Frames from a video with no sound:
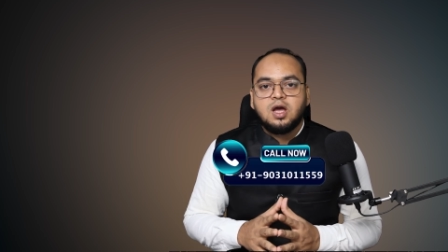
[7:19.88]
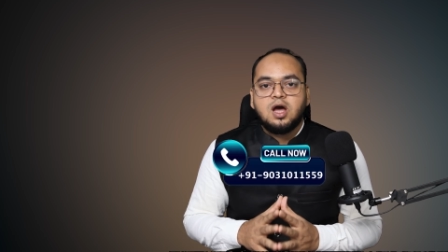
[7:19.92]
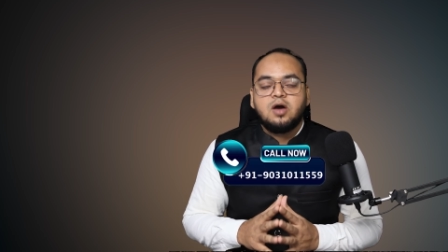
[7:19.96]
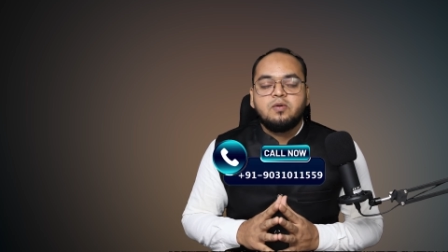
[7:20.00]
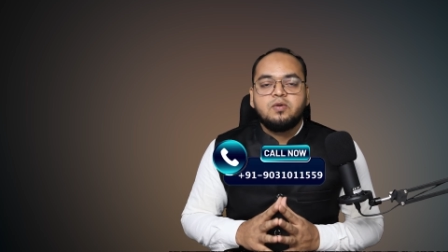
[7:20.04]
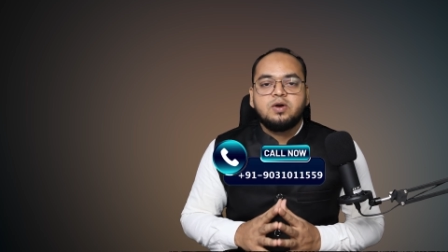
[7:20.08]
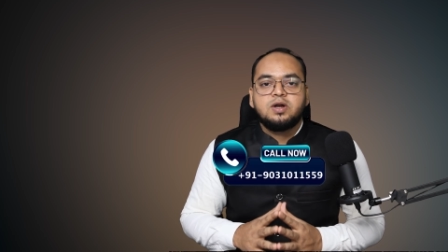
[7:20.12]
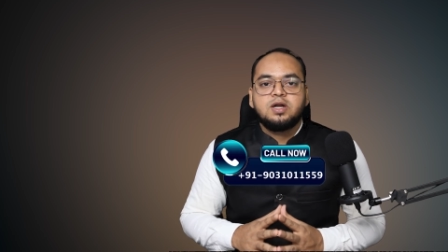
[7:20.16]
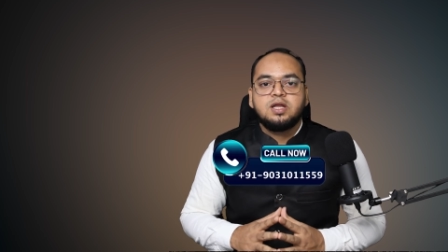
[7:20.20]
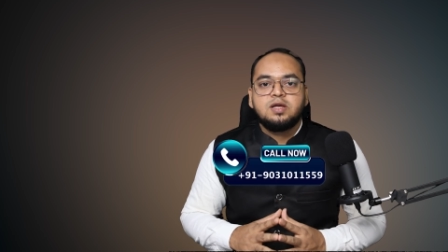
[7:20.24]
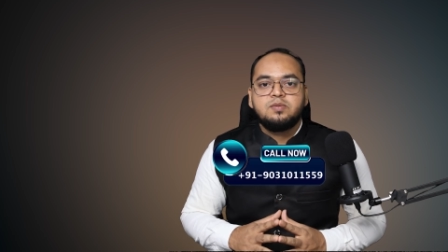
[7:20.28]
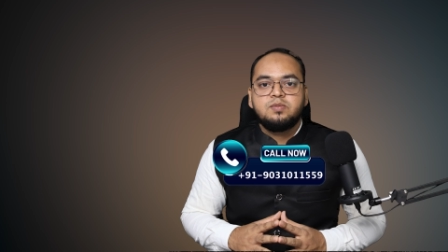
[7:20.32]

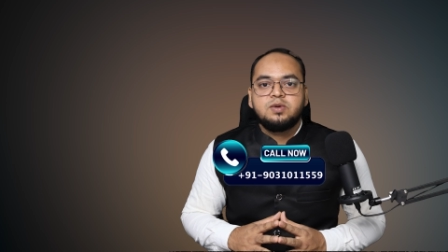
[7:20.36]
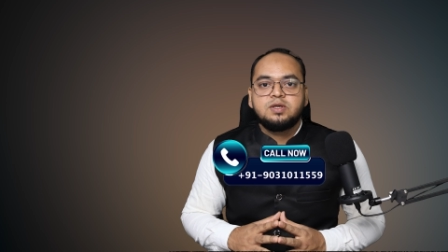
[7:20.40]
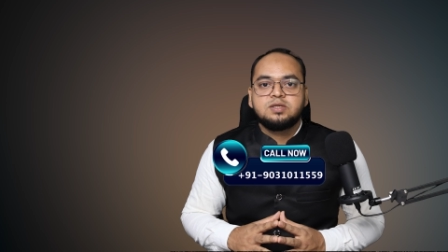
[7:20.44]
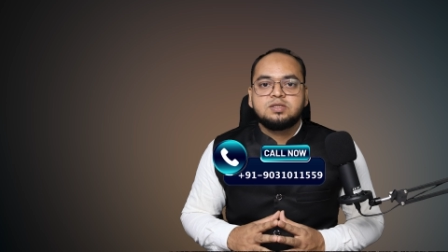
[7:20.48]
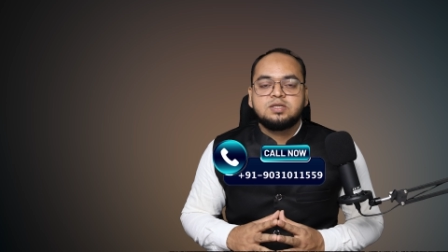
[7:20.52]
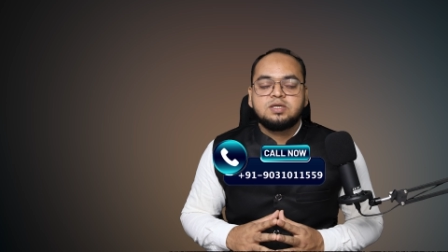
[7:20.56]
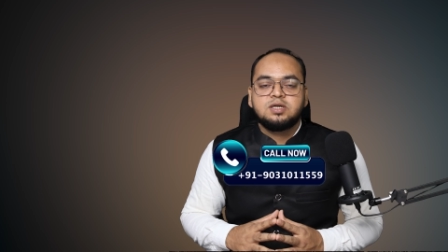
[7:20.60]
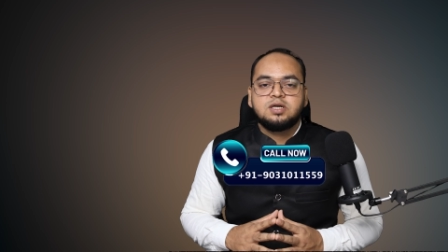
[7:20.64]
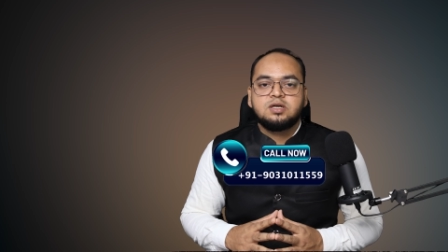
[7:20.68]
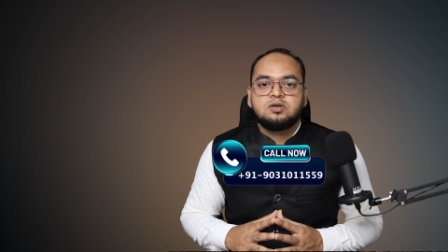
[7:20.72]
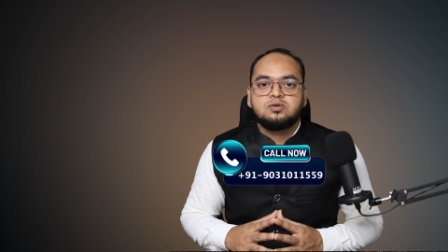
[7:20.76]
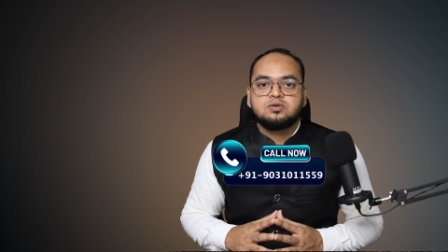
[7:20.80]
Our team is
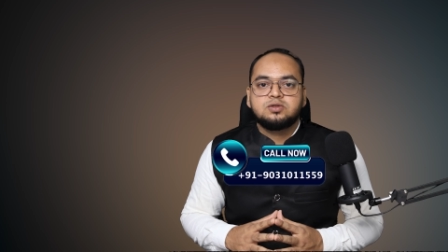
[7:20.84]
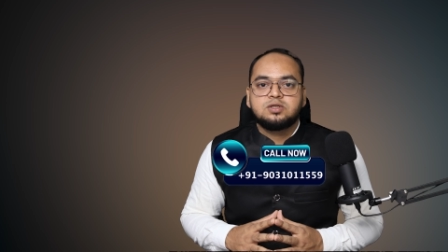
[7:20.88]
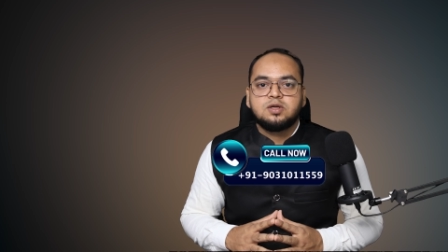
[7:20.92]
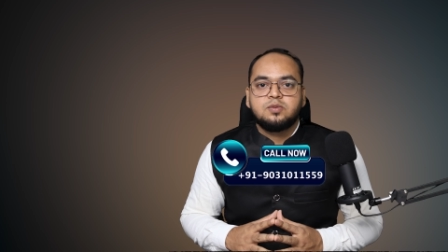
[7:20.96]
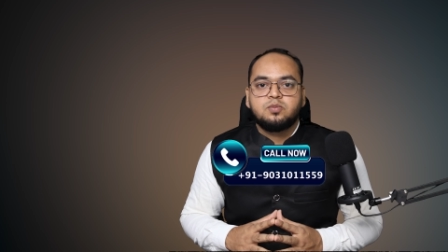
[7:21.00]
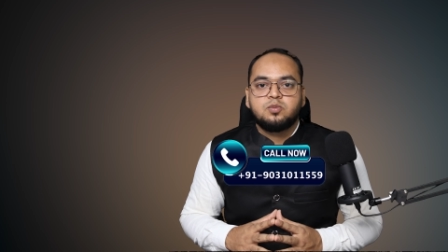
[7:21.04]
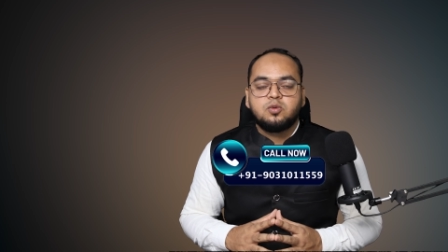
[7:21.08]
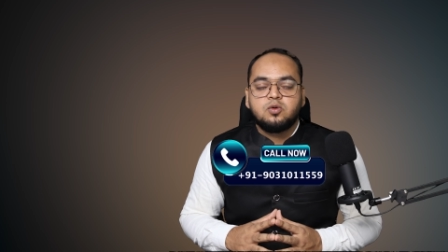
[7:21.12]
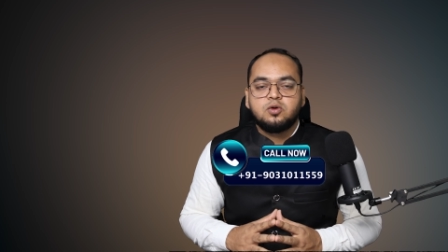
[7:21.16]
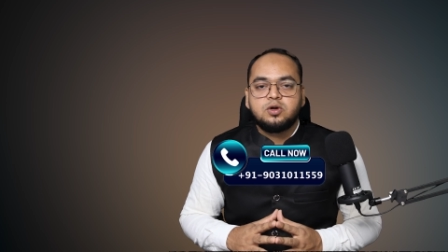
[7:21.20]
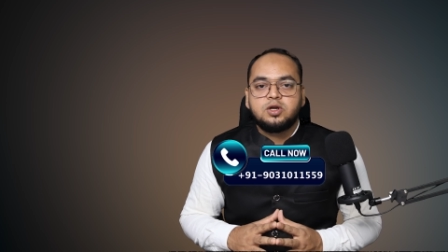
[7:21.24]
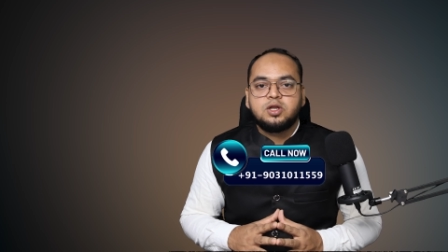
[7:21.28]
here to
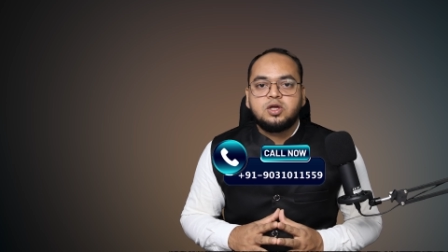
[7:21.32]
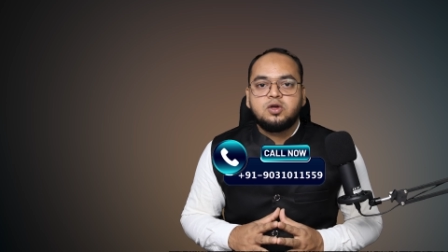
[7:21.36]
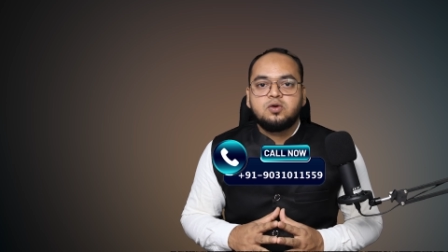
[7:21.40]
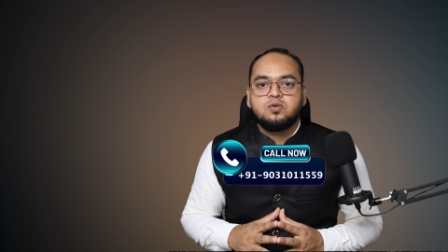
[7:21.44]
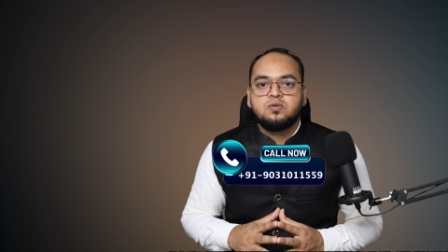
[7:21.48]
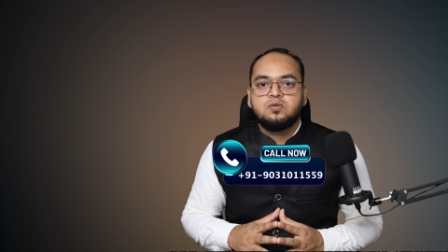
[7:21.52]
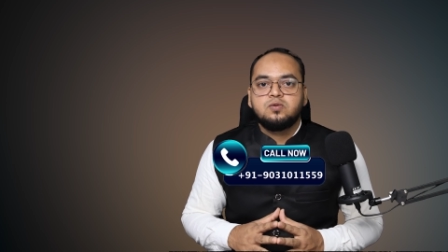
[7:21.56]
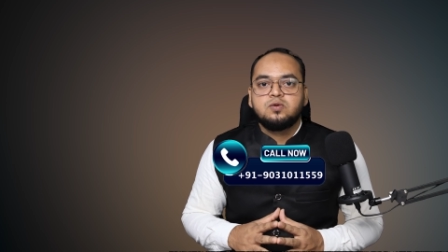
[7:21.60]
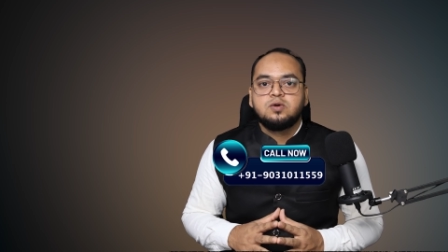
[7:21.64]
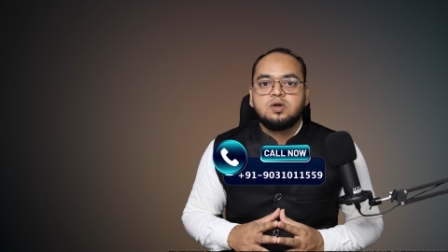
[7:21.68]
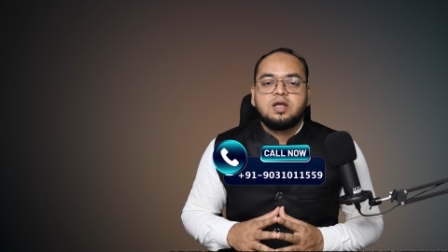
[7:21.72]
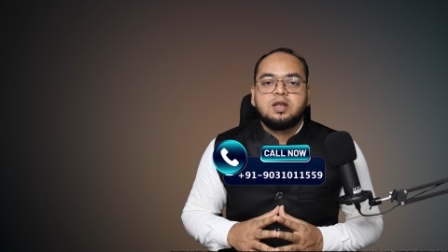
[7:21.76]
support
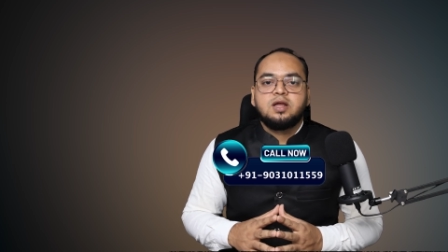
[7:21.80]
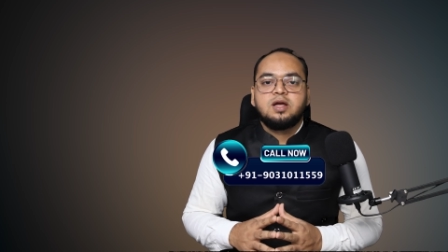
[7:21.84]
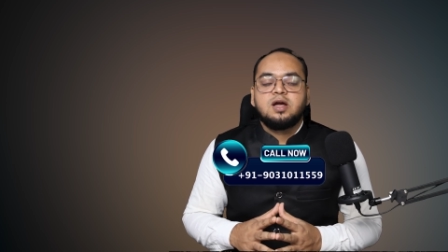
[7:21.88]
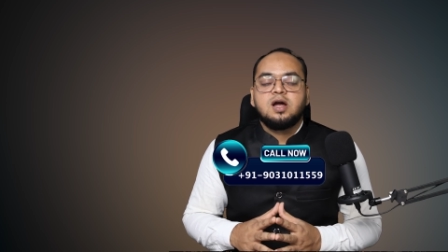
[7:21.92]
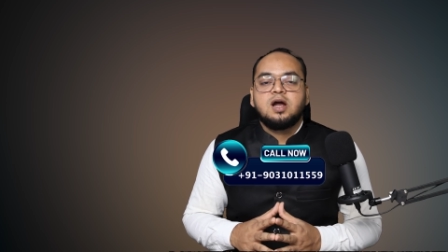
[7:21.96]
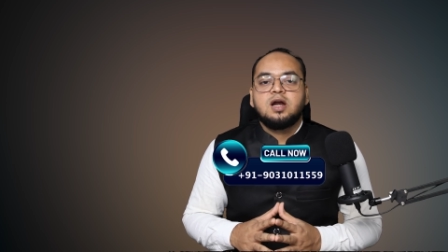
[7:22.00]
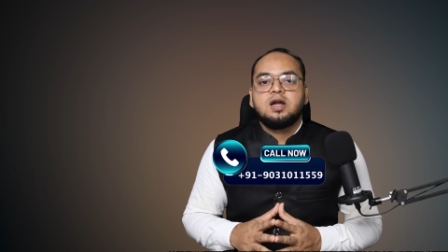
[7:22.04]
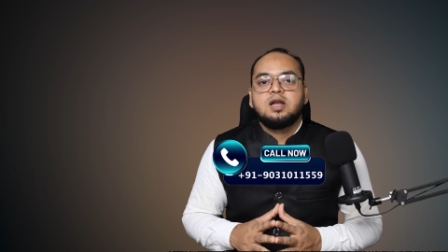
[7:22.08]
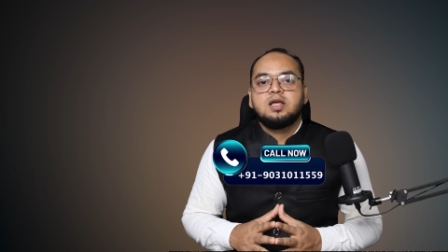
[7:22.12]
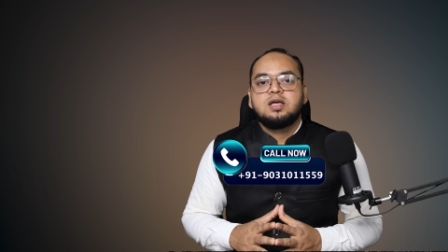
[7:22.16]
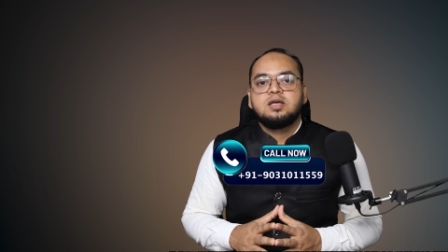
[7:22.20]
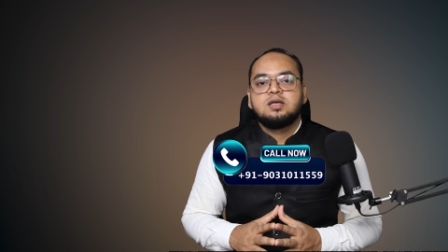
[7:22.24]
you
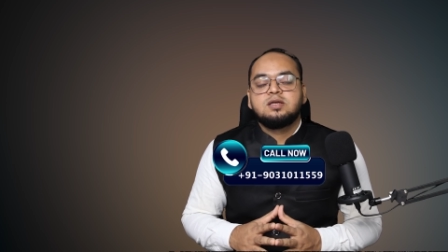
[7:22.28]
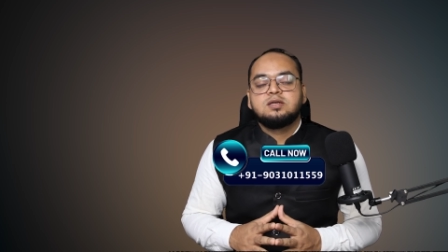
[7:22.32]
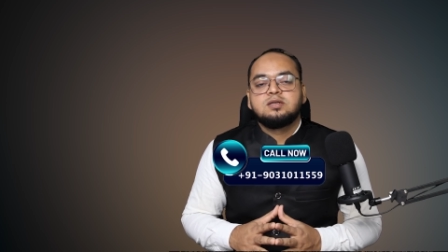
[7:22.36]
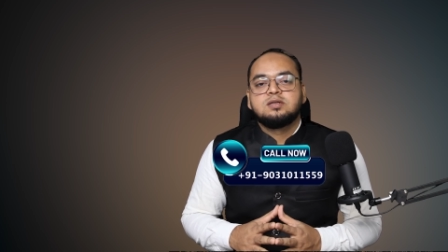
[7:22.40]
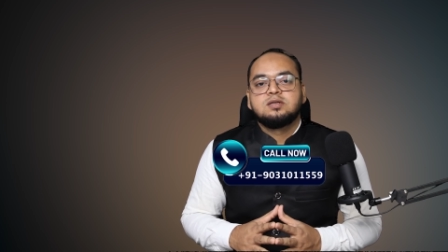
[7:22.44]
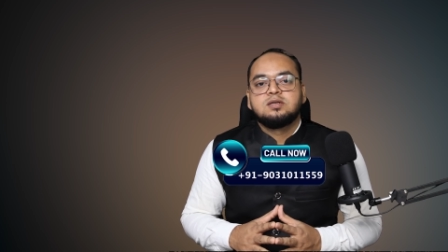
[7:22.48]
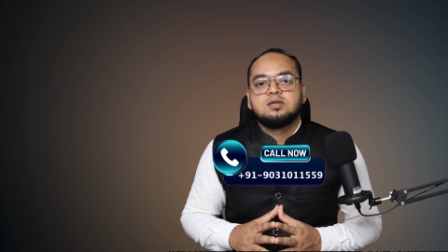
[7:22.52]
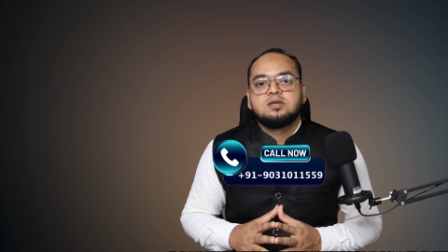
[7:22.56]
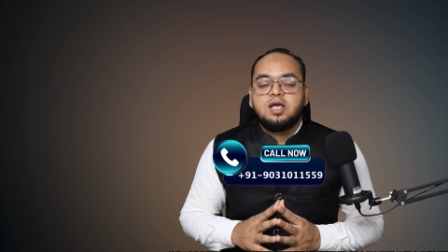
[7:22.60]
regarding